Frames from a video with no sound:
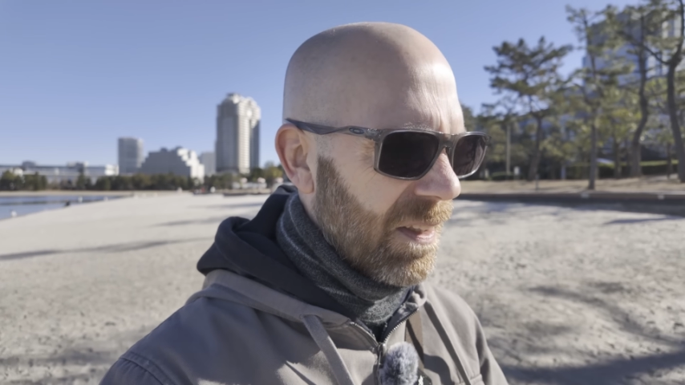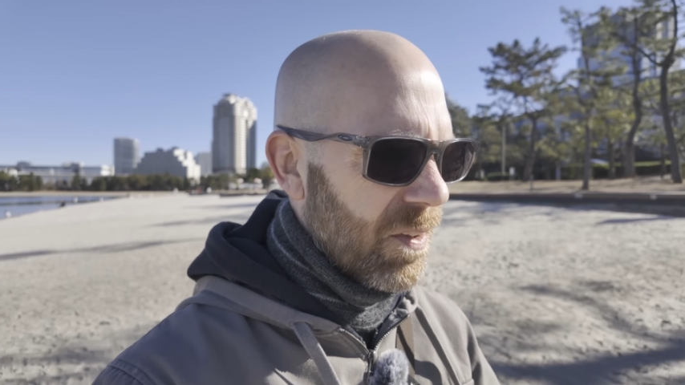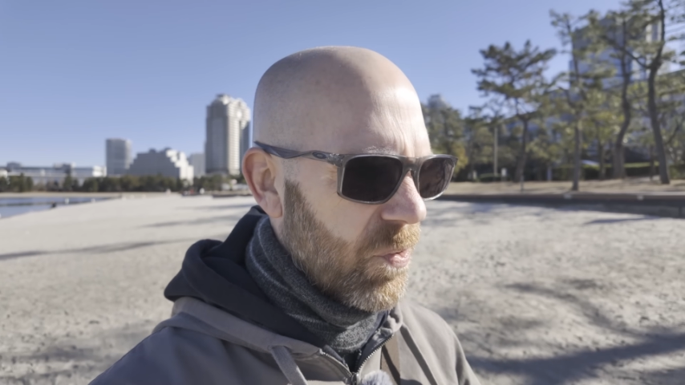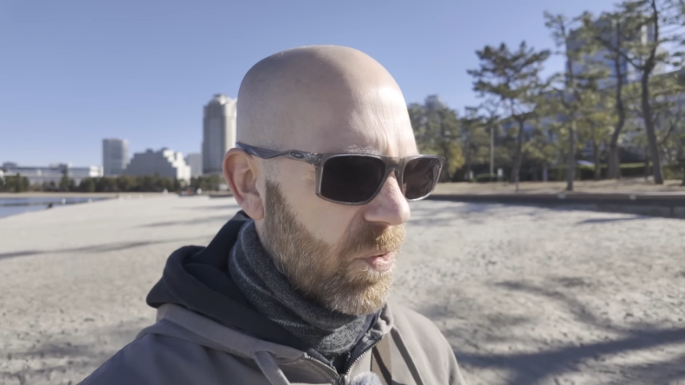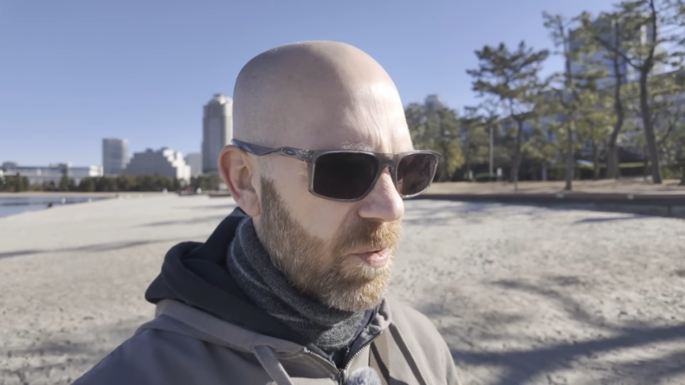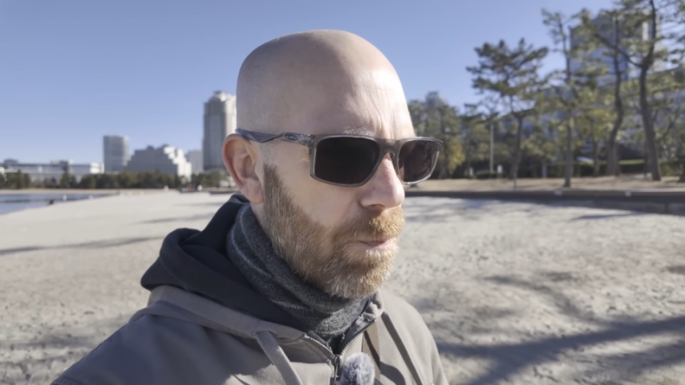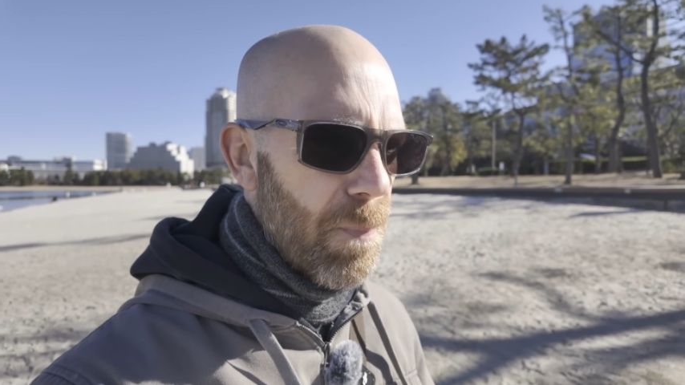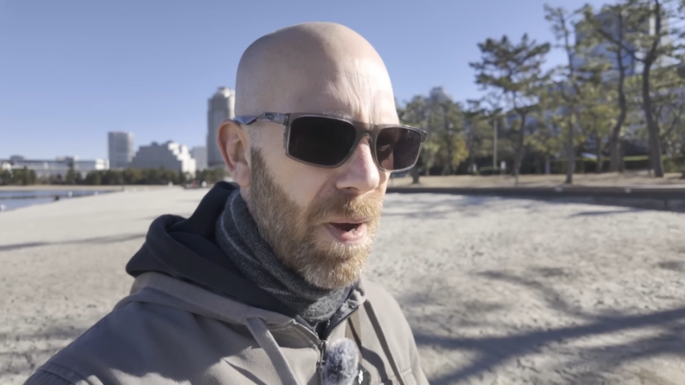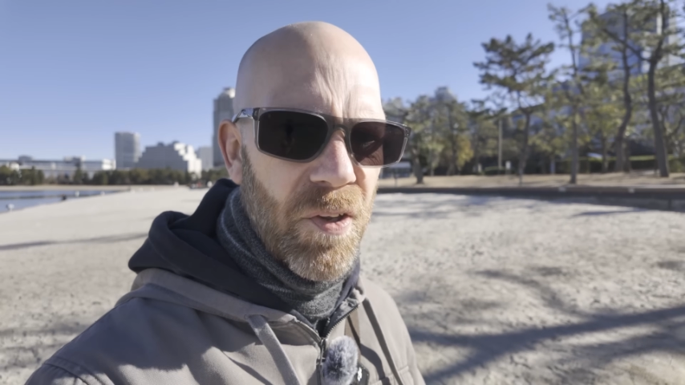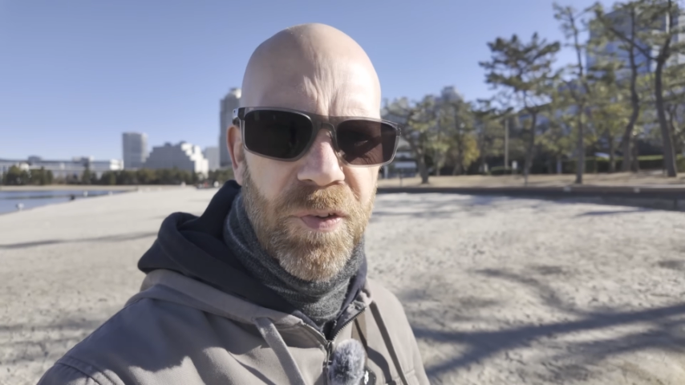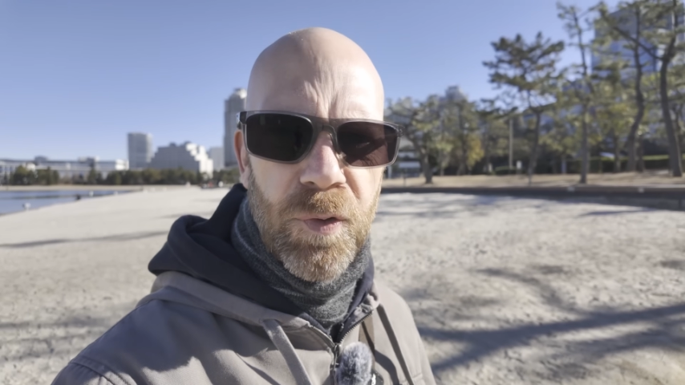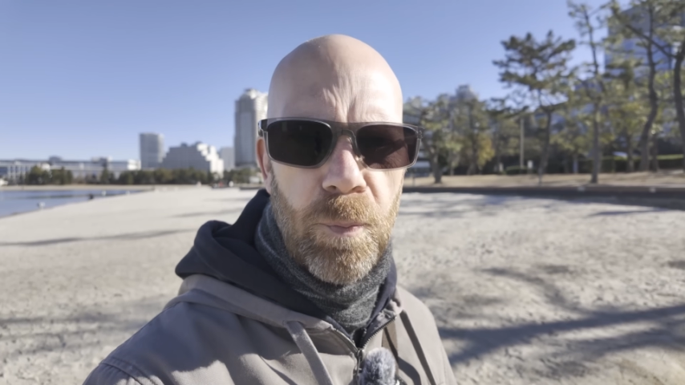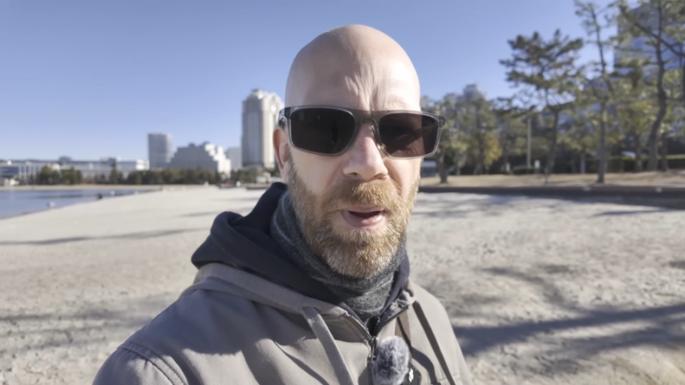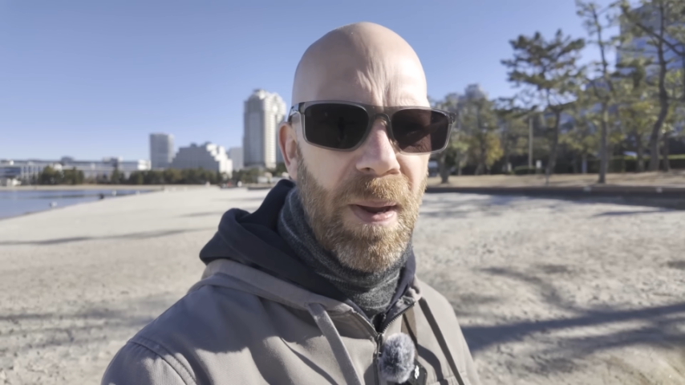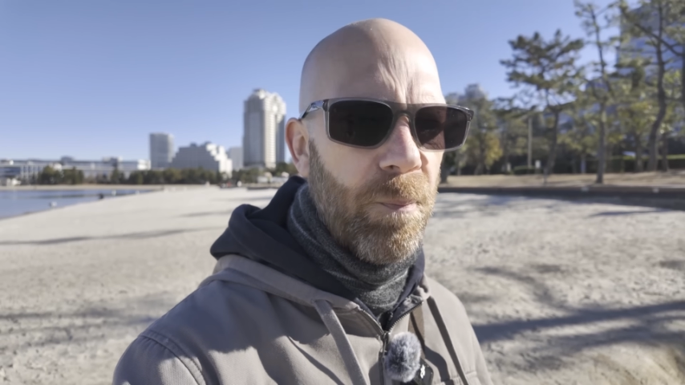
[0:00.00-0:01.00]
sort of
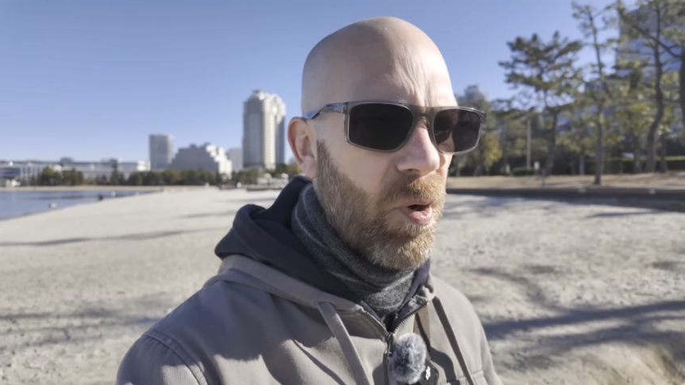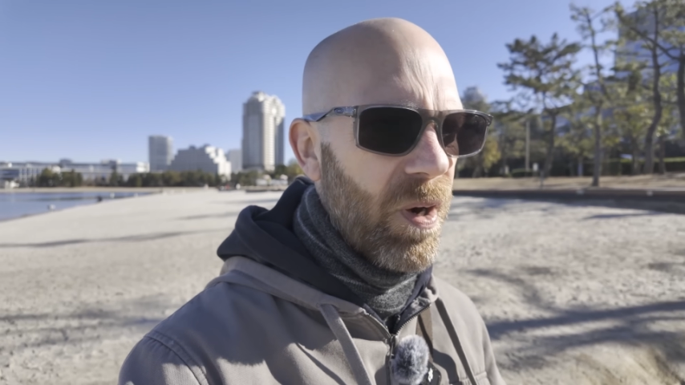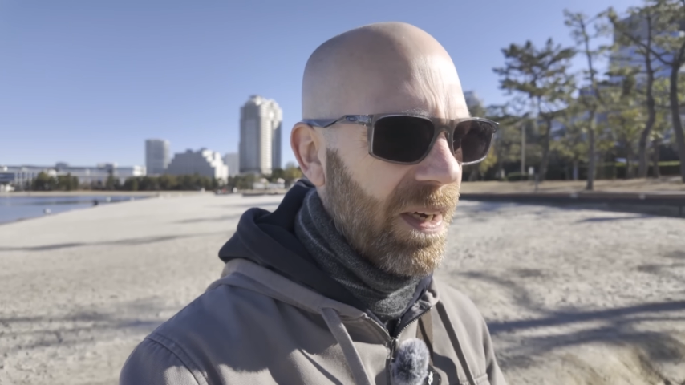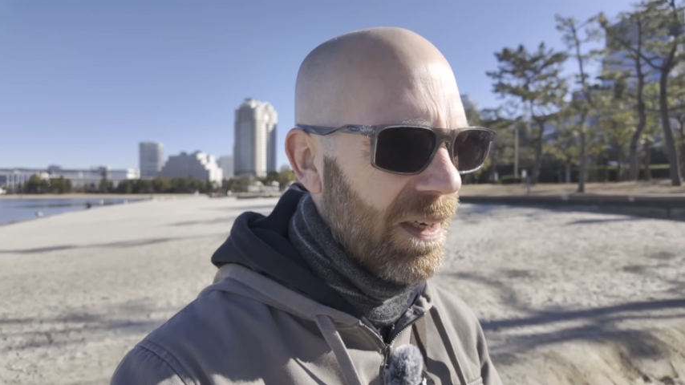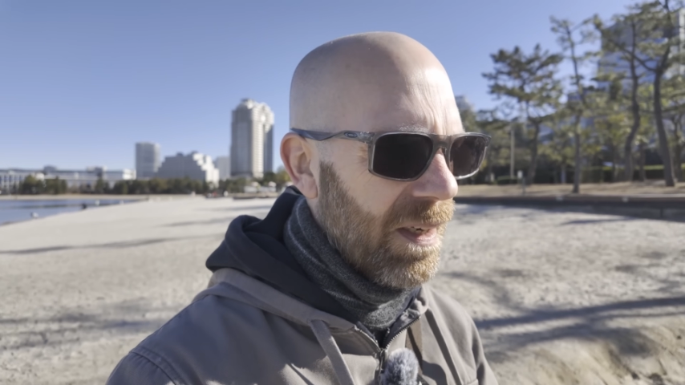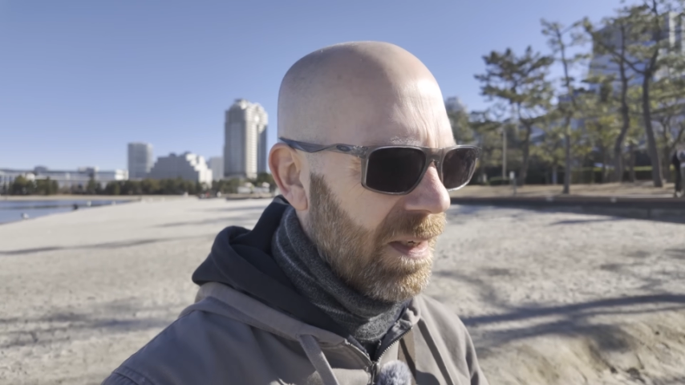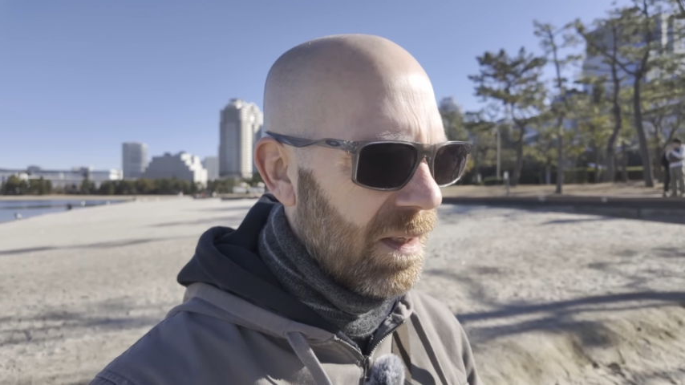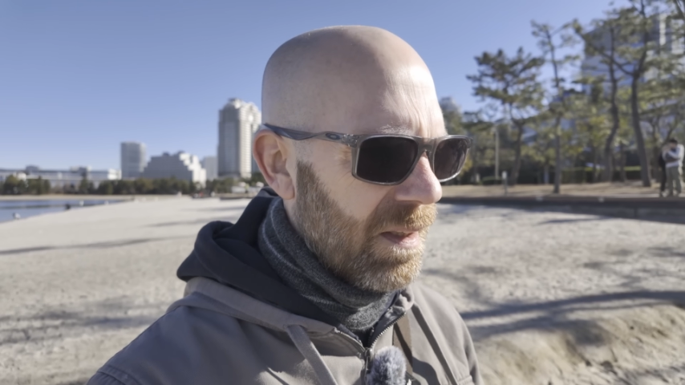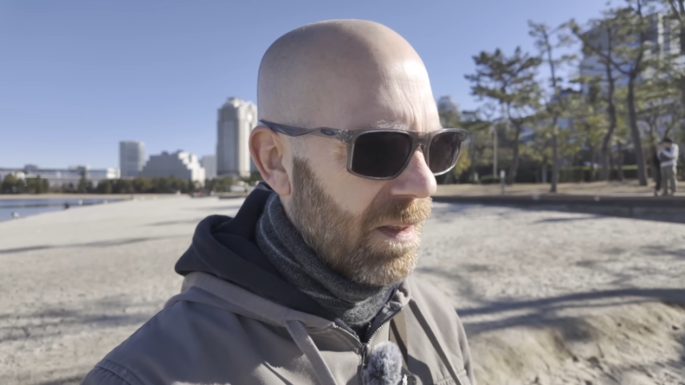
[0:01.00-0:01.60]
muscle memory.